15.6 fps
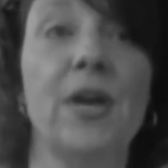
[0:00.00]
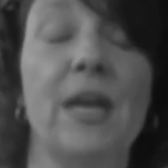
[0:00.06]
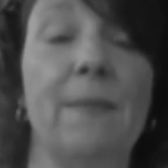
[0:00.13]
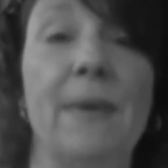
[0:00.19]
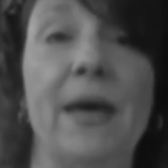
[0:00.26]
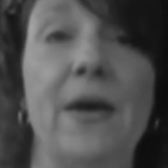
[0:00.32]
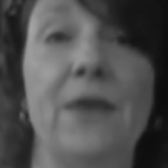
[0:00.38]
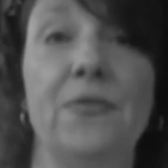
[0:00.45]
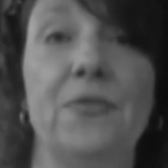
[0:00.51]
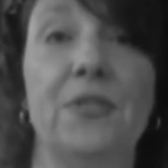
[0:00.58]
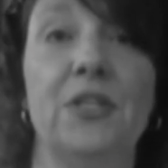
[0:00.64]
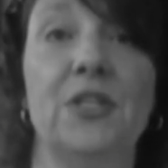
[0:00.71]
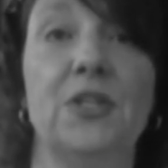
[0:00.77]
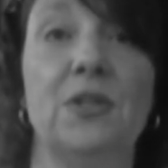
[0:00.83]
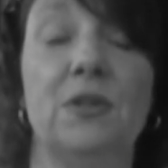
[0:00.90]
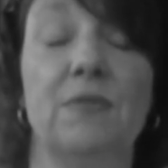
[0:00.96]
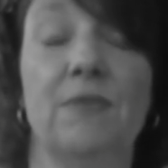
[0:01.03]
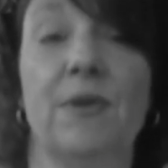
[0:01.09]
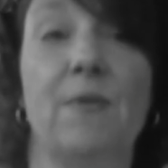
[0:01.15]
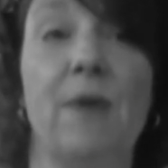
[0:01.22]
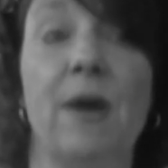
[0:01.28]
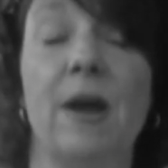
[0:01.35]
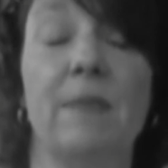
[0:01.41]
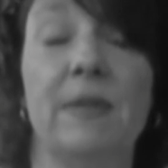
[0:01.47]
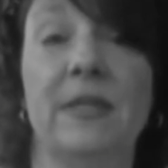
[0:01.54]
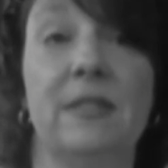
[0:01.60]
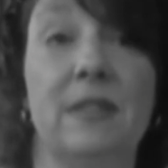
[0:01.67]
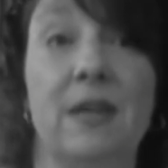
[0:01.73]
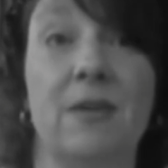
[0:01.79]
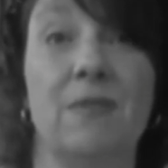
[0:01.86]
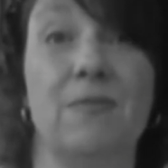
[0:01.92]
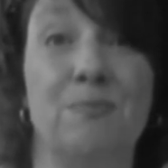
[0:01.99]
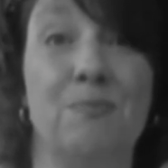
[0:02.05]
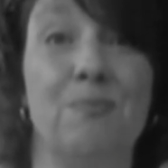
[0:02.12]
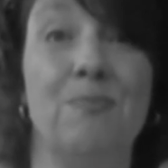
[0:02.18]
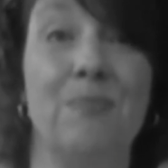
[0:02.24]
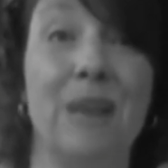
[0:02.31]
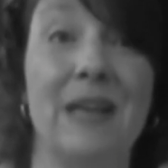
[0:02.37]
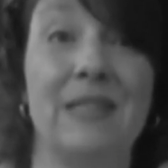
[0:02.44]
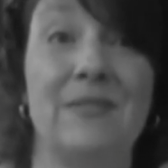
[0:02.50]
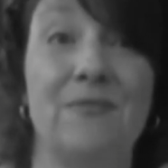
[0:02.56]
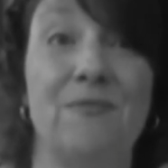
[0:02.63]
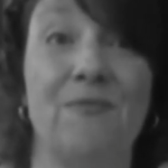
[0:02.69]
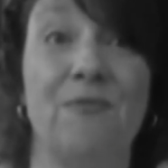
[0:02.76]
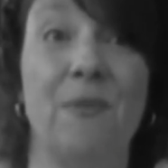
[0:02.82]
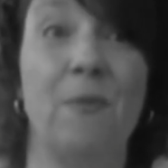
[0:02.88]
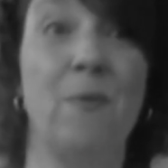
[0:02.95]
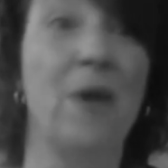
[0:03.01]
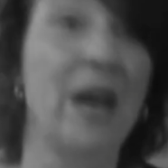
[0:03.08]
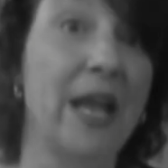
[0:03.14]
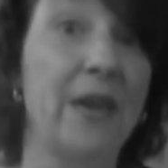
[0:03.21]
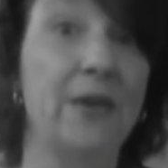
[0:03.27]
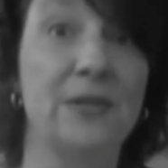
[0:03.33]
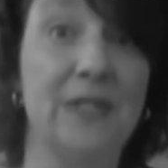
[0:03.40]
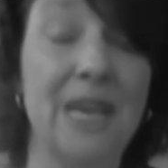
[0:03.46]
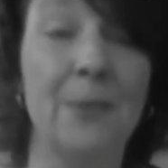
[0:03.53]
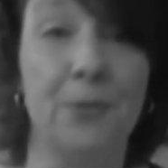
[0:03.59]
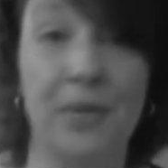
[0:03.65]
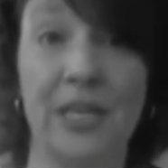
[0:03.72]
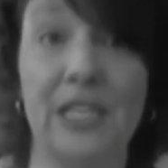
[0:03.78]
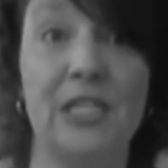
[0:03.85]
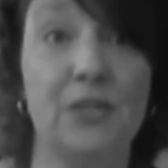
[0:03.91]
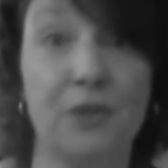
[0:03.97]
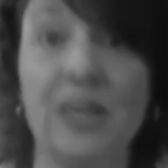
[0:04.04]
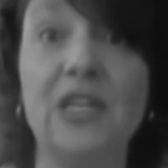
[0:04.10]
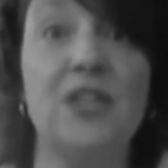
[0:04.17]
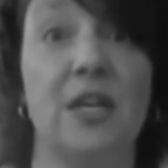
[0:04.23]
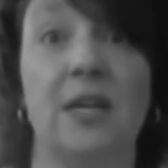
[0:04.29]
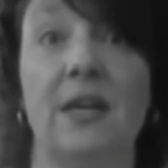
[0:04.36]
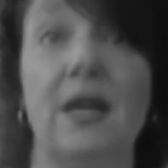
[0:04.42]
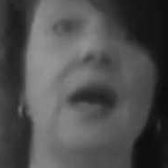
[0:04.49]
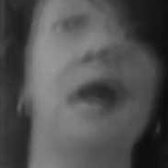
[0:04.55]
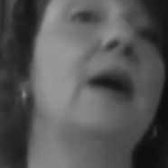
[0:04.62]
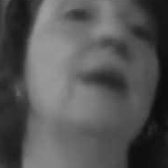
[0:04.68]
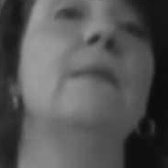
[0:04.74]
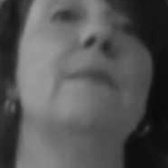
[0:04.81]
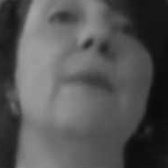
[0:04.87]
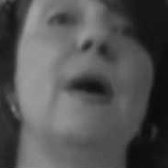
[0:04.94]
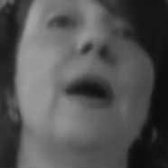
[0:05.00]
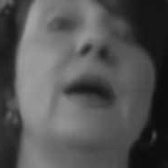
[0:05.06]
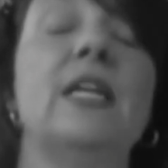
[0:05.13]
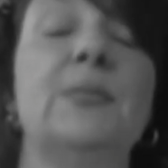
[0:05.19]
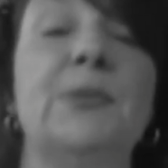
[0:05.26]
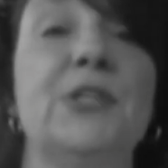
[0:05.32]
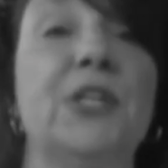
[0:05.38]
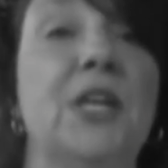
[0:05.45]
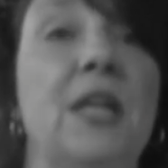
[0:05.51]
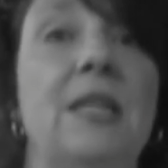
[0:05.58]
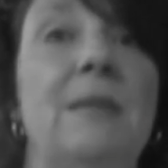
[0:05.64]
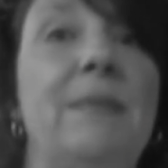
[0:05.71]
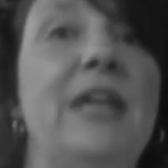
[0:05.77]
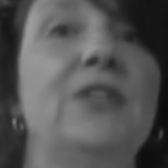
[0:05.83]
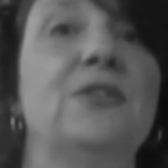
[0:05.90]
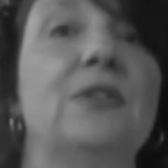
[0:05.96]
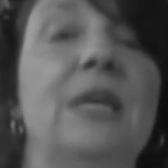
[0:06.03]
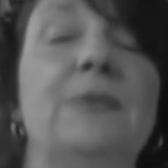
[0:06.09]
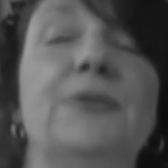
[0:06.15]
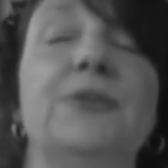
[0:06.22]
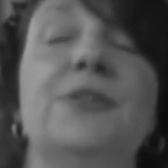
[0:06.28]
about the requirements that are, from what I understand, pretty stringent, especially on the major labels.